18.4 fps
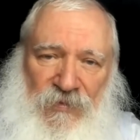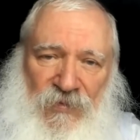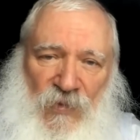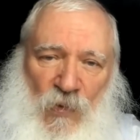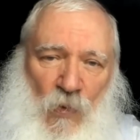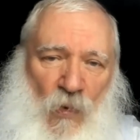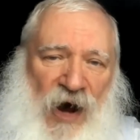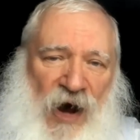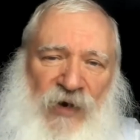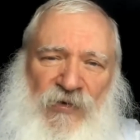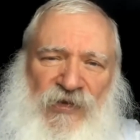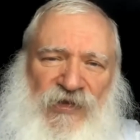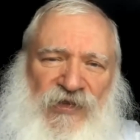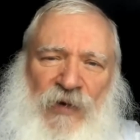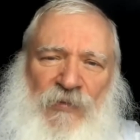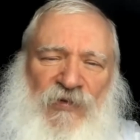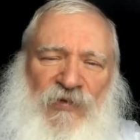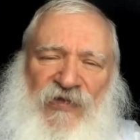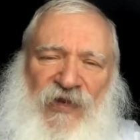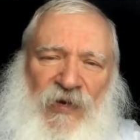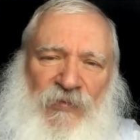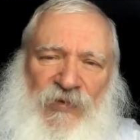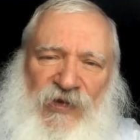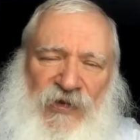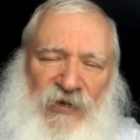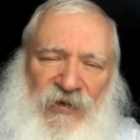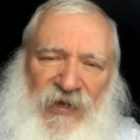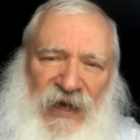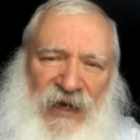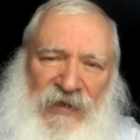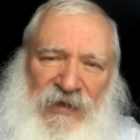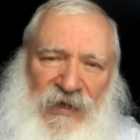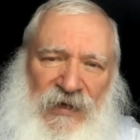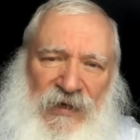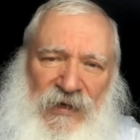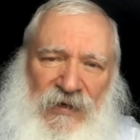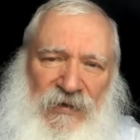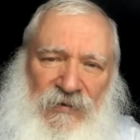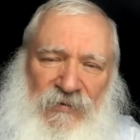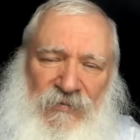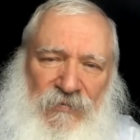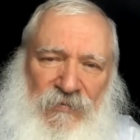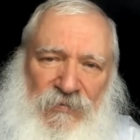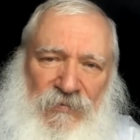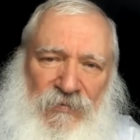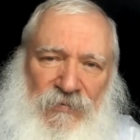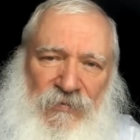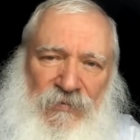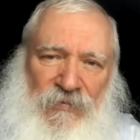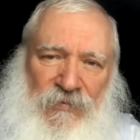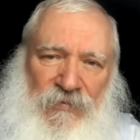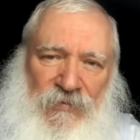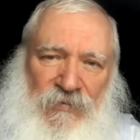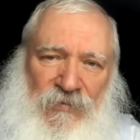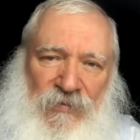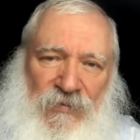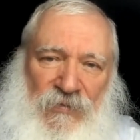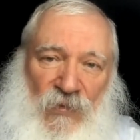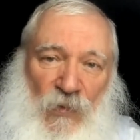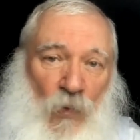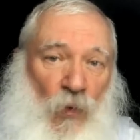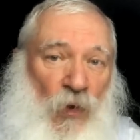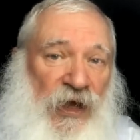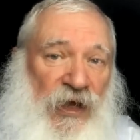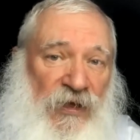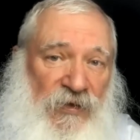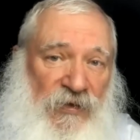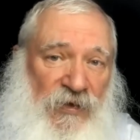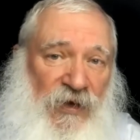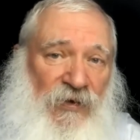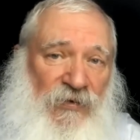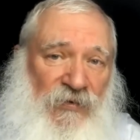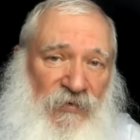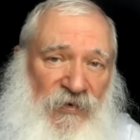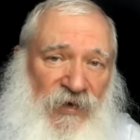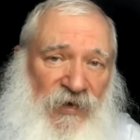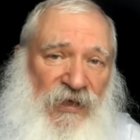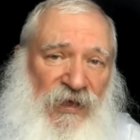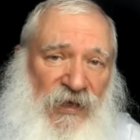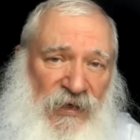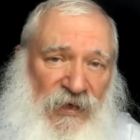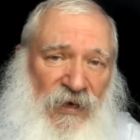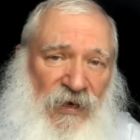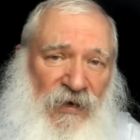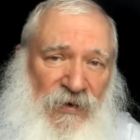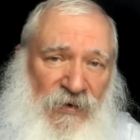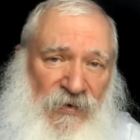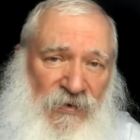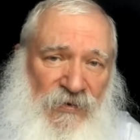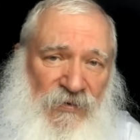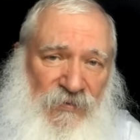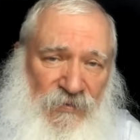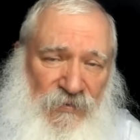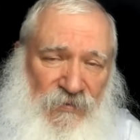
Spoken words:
Why do some of them turn deadly? We don't really know.